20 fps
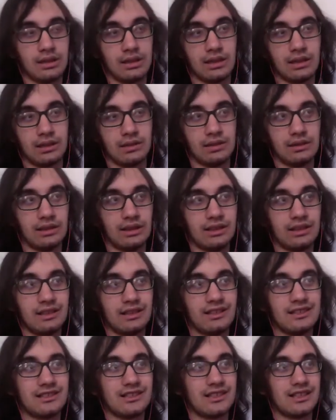And the thing
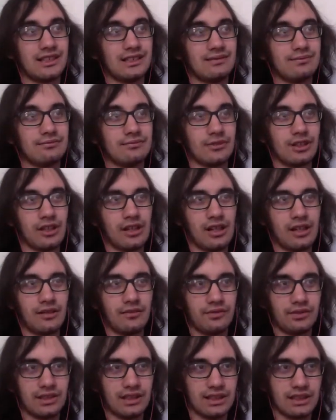is that a lot
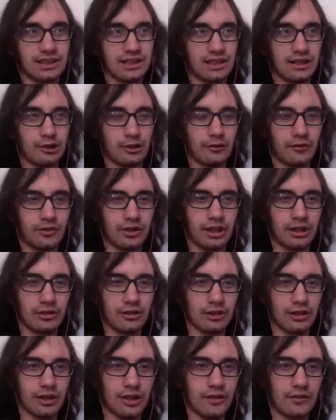of things that
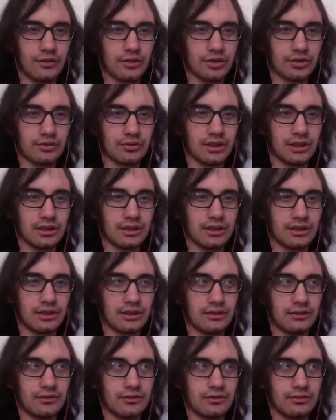healthcare covers right
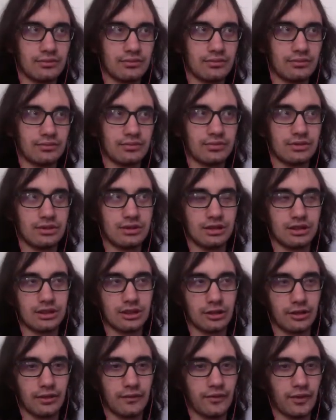now,
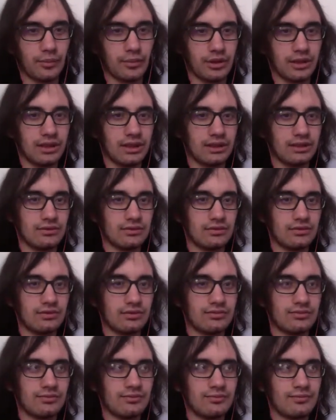sorry if I'm looking
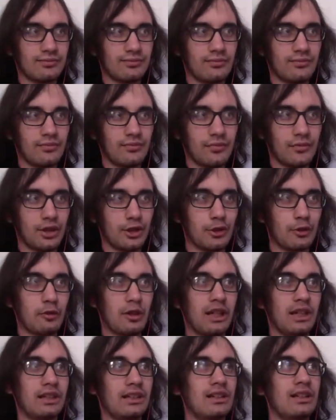the other
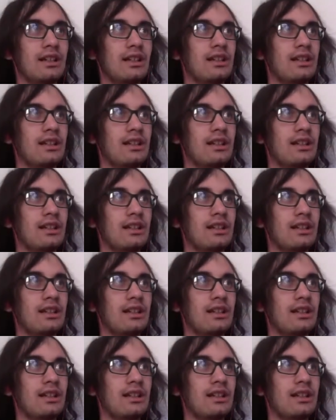way,